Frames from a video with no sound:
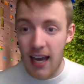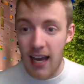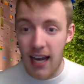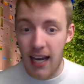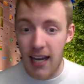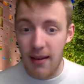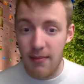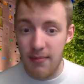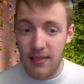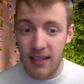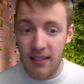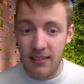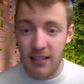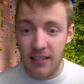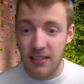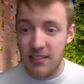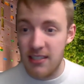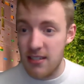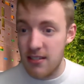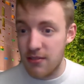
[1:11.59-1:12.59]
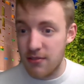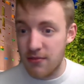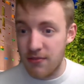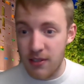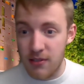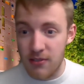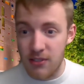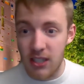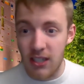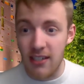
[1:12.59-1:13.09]
and things like Digital
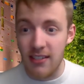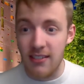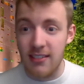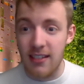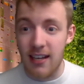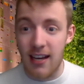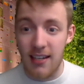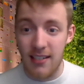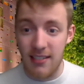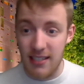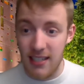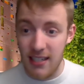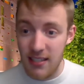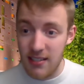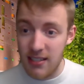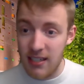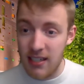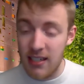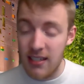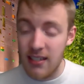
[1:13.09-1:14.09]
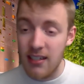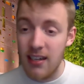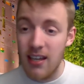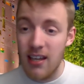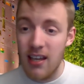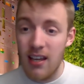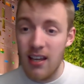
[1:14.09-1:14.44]
Futures and Teen Turn,